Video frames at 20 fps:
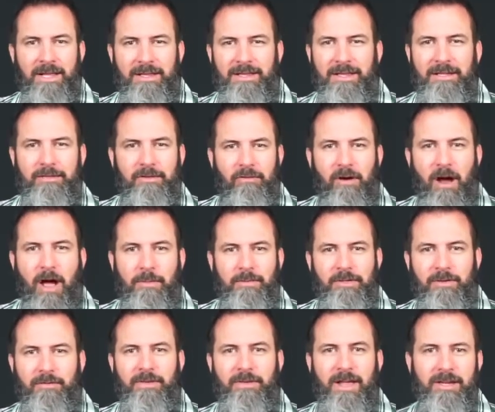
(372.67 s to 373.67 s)
These are
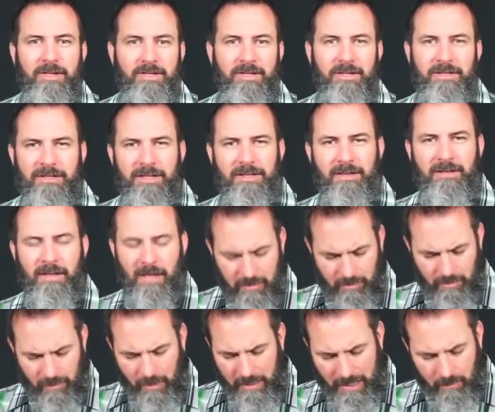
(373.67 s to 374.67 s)
observations. And
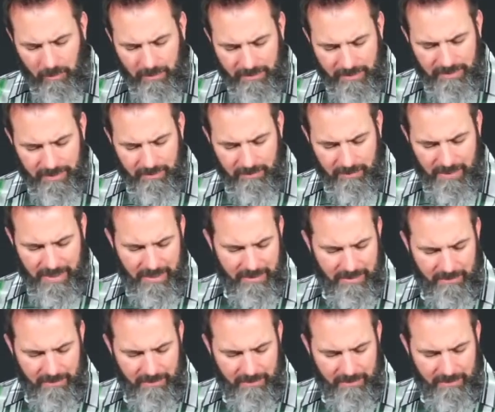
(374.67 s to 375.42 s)
okay, what does it mean?